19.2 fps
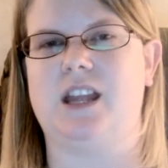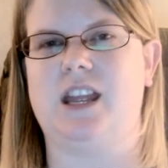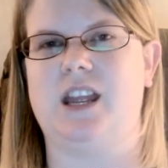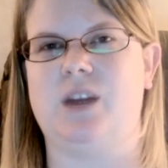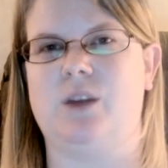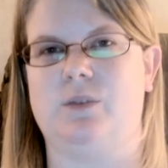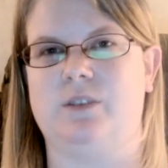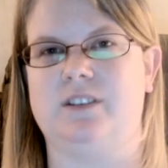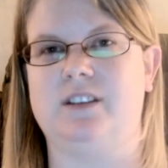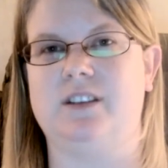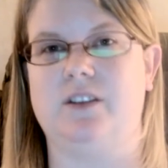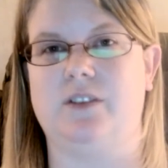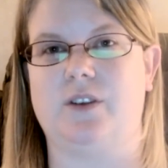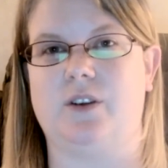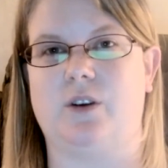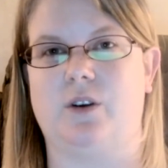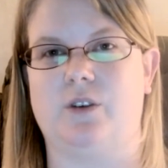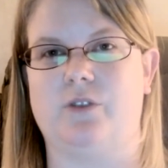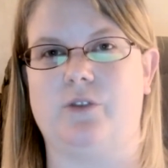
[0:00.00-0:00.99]
it was
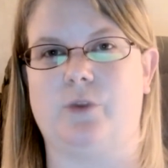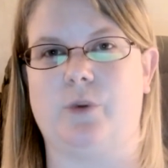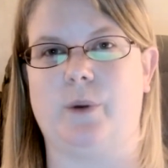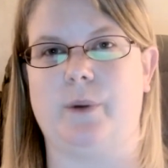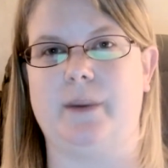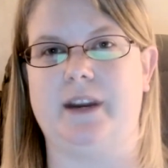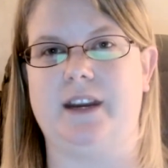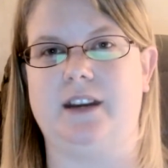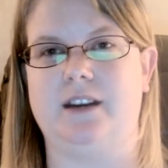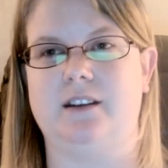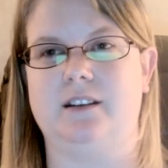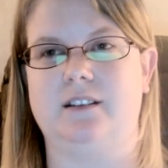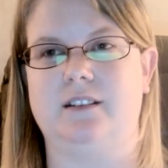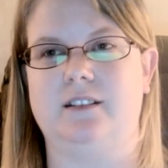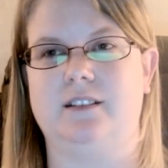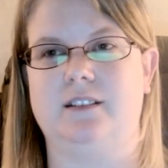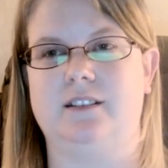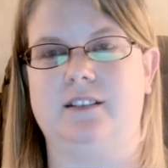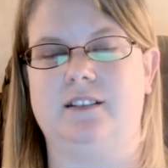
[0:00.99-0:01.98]
difficult for me
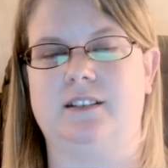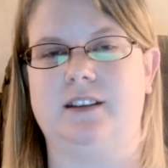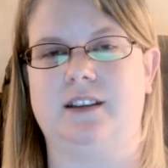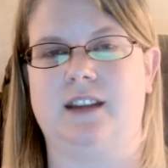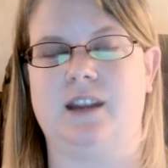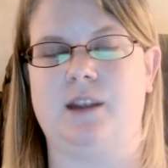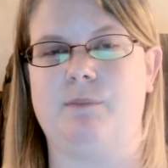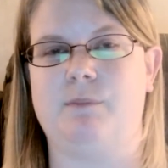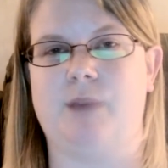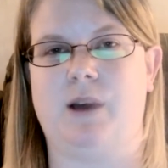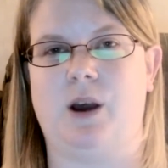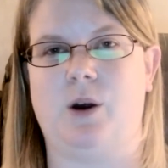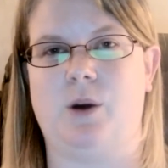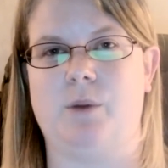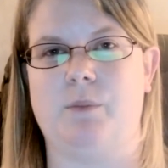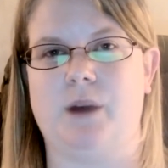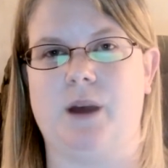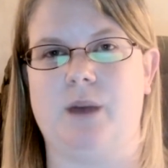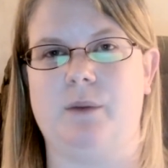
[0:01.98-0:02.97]
to keep my
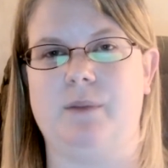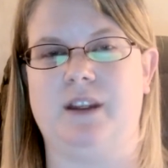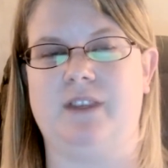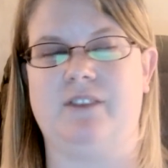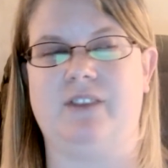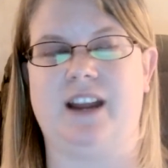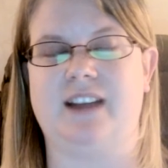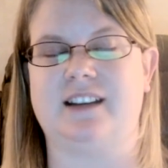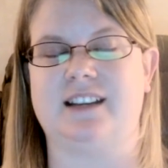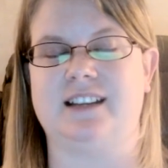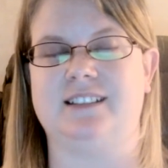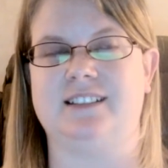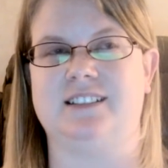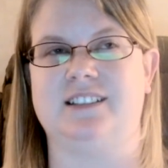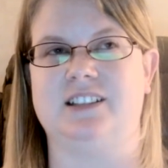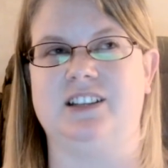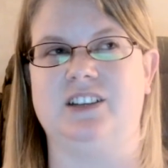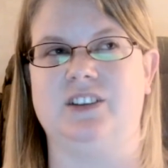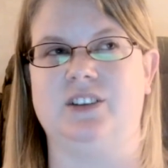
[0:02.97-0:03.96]
home up. In fact, I
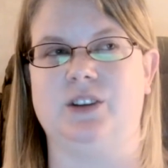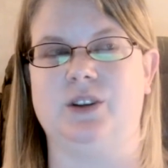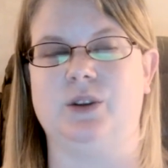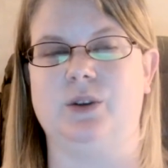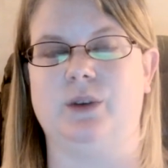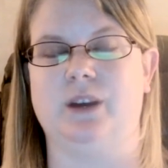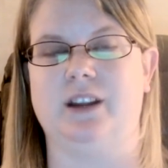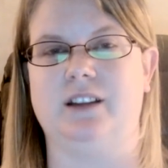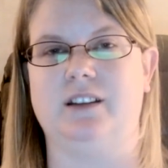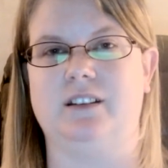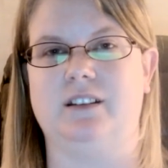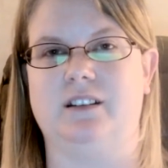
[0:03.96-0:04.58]
just didn't do it.